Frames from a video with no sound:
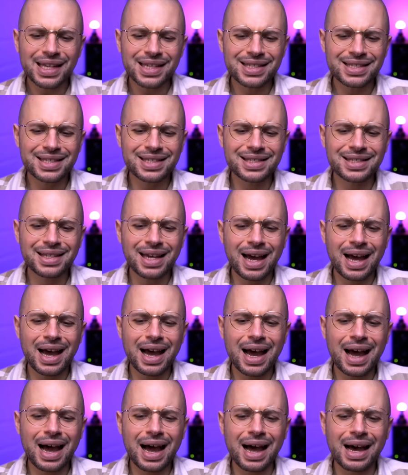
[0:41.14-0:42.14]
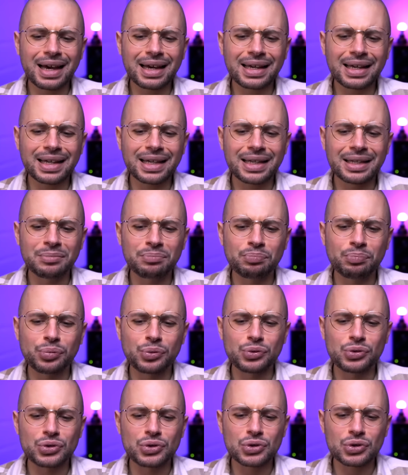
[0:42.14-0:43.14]
Sa Akin
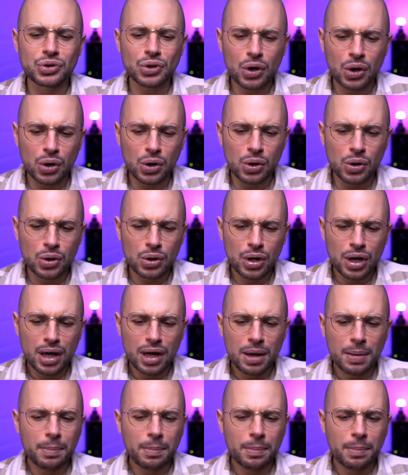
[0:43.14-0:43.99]
Puso